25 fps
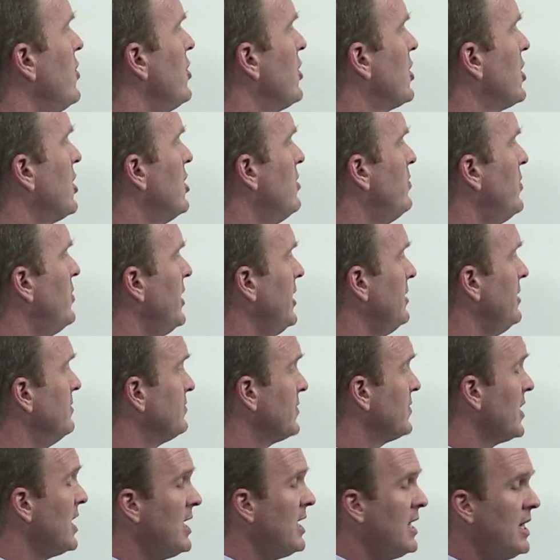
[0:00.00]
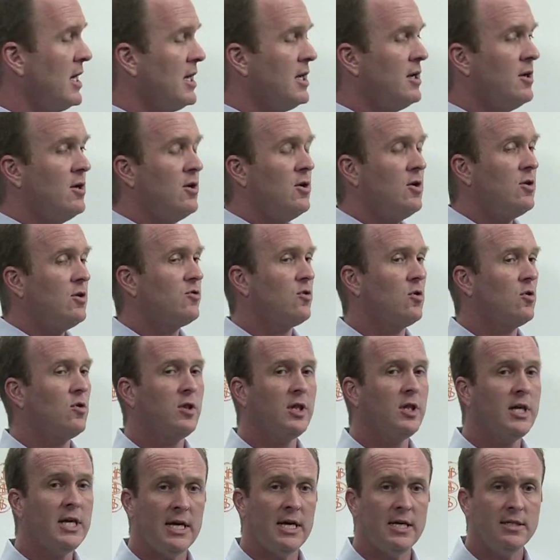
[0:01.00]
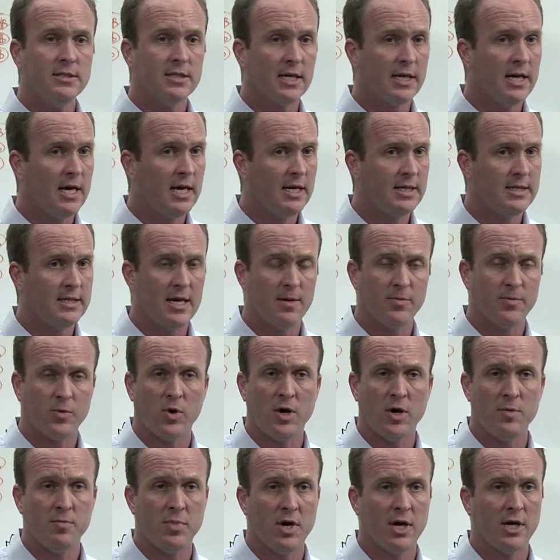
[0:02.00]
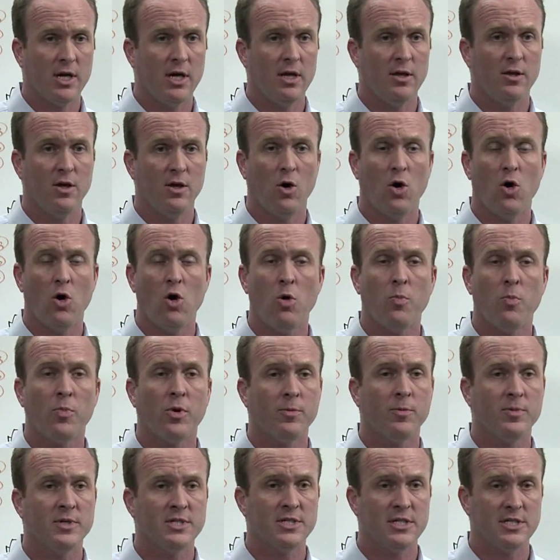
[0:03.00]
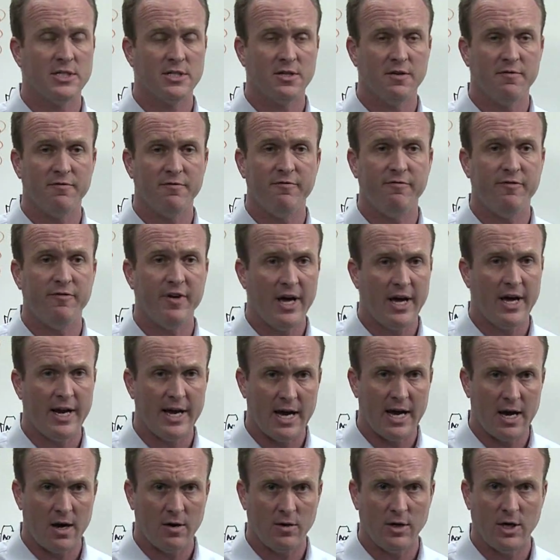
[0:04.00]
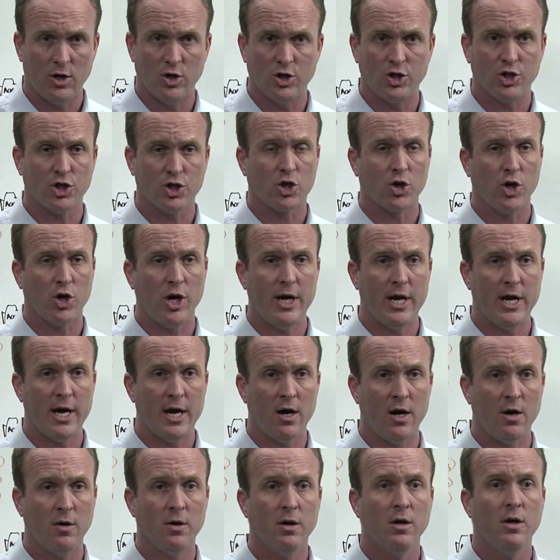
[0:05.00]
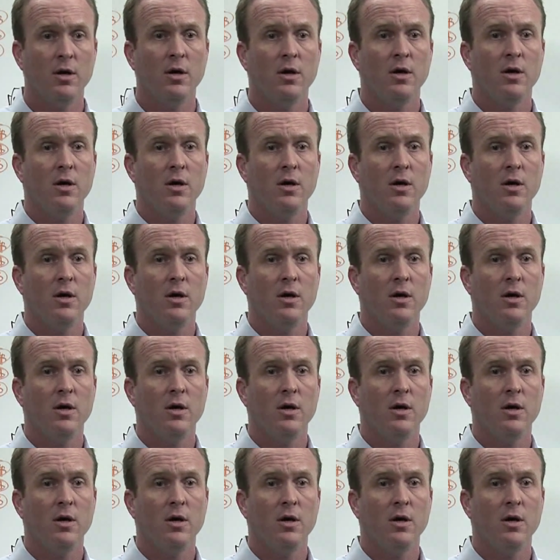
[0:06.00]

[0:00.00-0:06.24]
your company. So the leads, again, temporary bucket, the whole purpose is to vet out or screen out